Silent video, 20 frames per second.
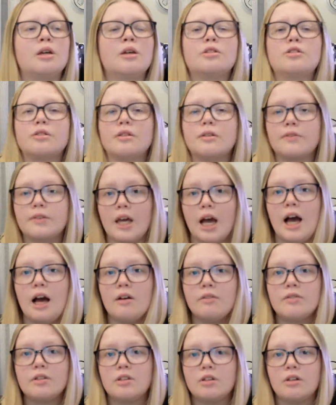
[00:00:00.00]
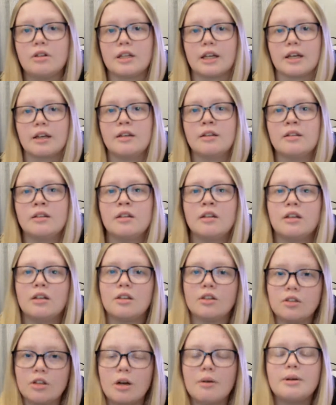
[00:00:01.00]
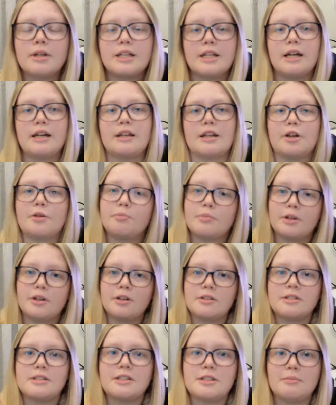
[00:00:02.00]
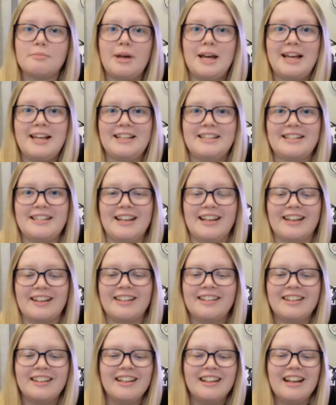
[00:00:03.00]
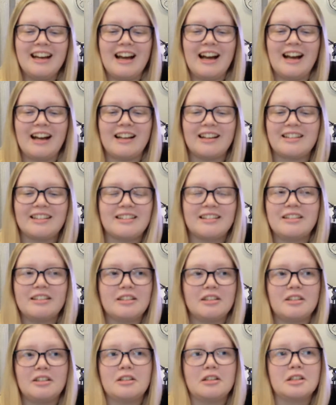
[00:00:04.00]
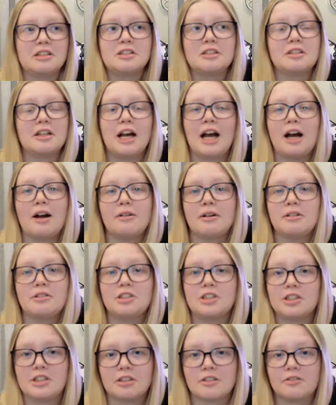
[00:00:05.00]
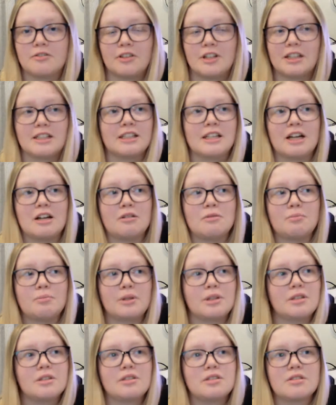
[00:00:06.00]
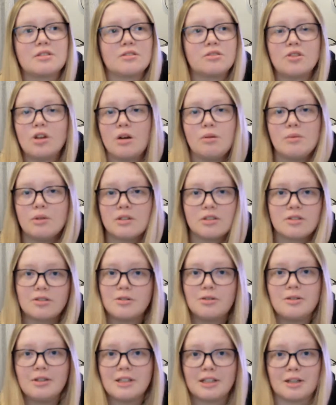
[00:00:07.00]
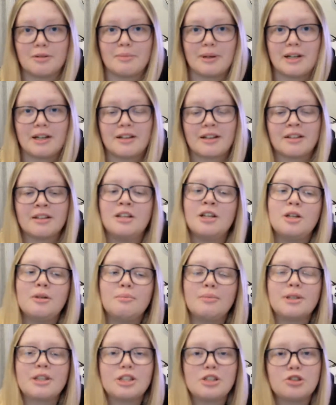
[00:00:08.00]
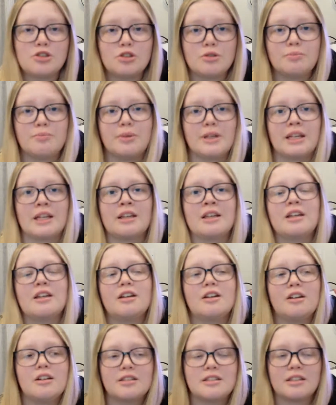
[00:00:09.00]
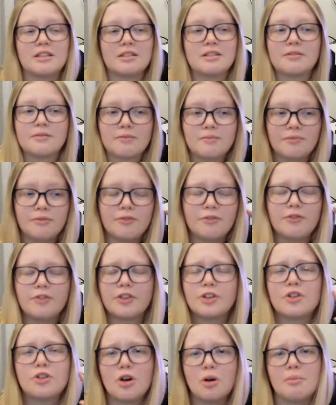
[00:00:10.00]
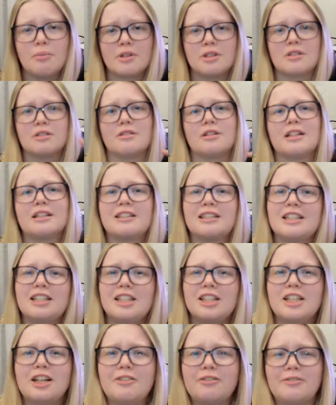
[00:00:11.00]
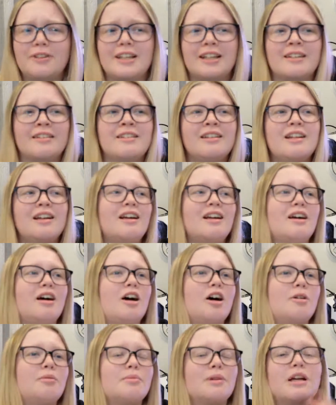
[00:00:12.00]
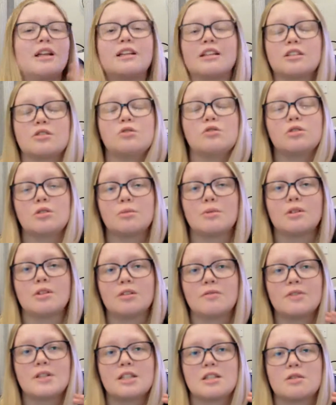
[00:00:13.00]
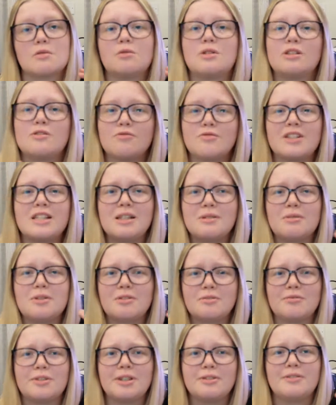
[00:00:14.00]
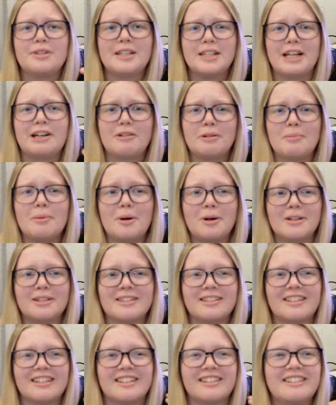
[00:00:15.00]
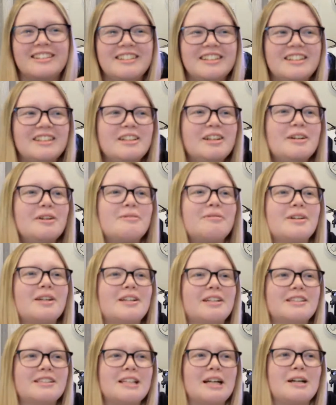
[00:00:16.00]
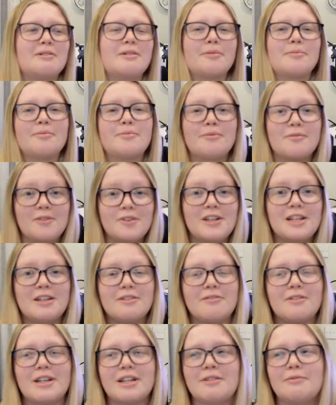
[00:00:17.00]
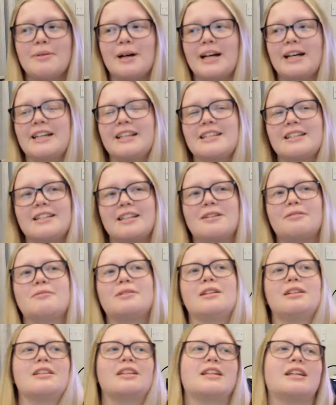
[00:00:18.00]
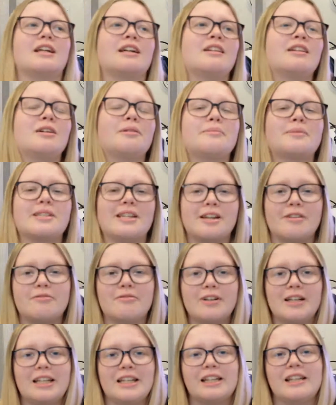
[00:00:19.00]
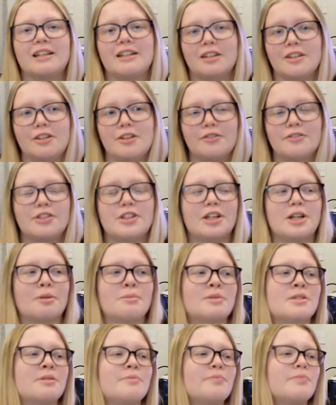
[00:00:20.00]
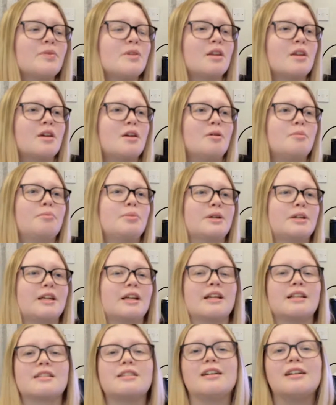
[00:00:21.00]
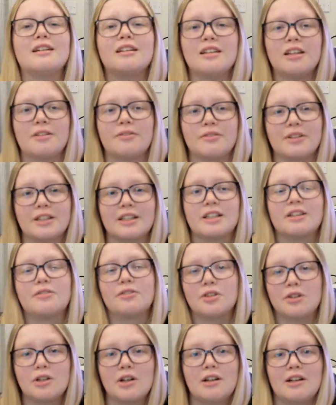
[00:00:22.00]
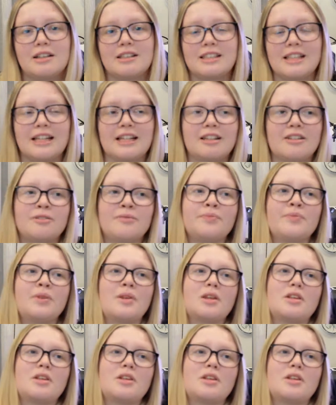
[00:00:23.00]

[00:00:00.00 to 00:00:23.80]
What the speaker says: So if you haven't got it, go and get it because it's amazing. And you know, I don't know how else you're going to find out because no one's talking about it, but they should be because it's phenomenal and I love it. And it's also one of the reasons why I really want to reread Harry Potter because now I'm really back into that world again. I'm saying really a lot of times. But yes, I love it if you can't tell.